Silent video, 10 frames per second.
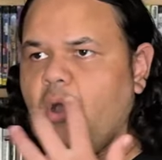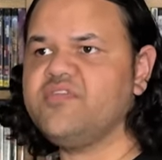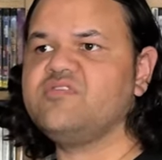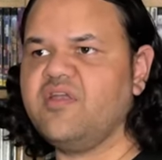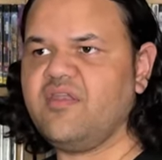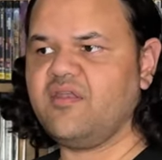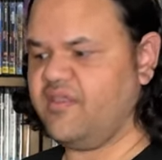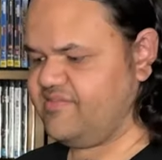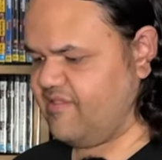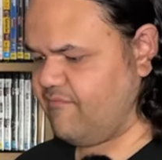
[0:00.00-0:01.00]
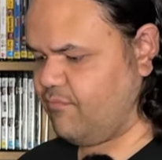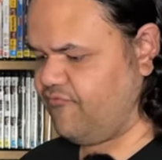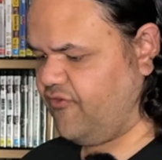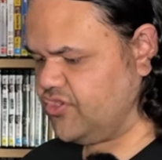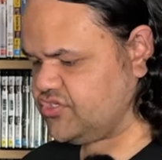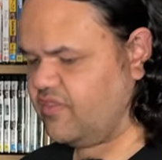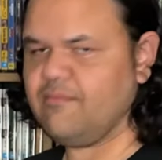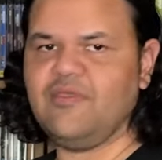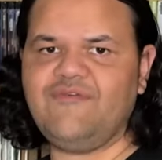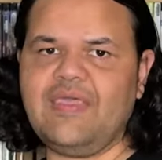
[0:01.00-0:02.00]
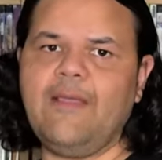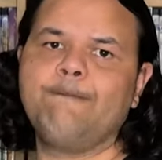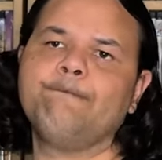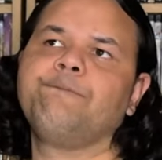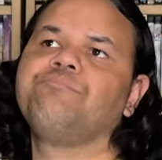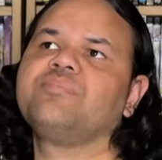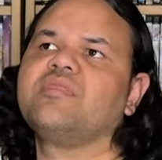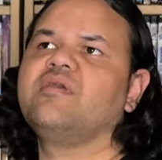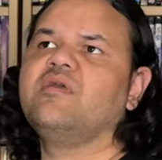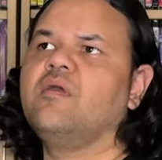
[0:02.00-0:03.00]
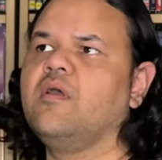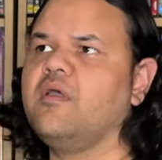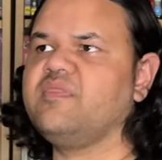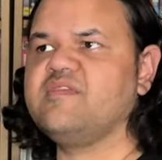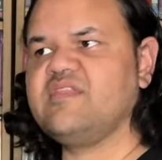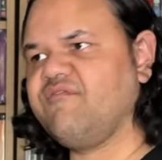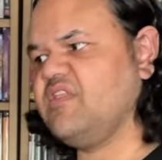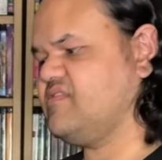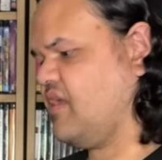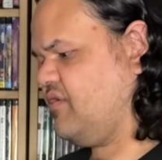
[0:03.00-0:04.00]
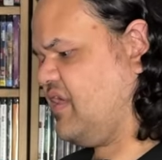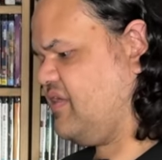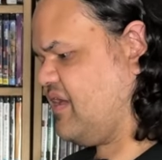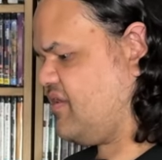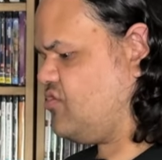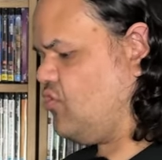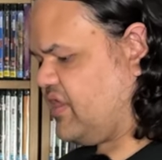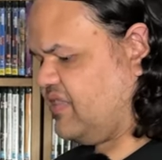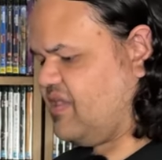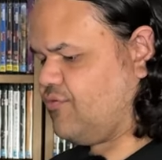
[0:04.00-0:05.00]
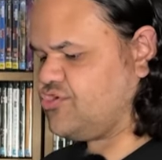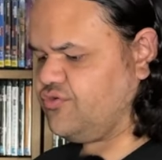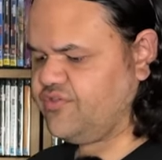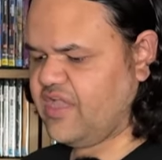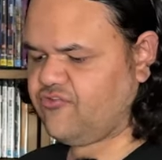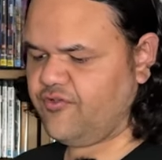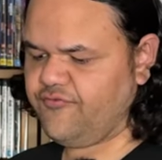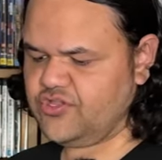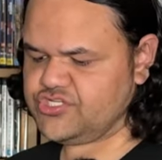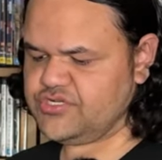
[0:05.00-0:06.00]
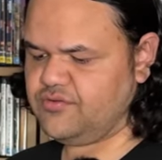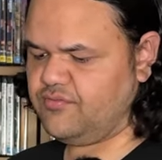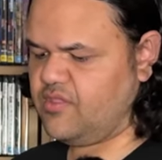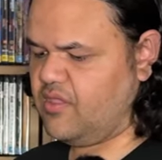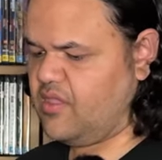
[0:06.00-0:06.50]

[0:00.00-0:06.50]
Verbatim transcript: post nineteen ninety-seven version of the movie. There's nothing to say on here that you're getting the original theatrical version.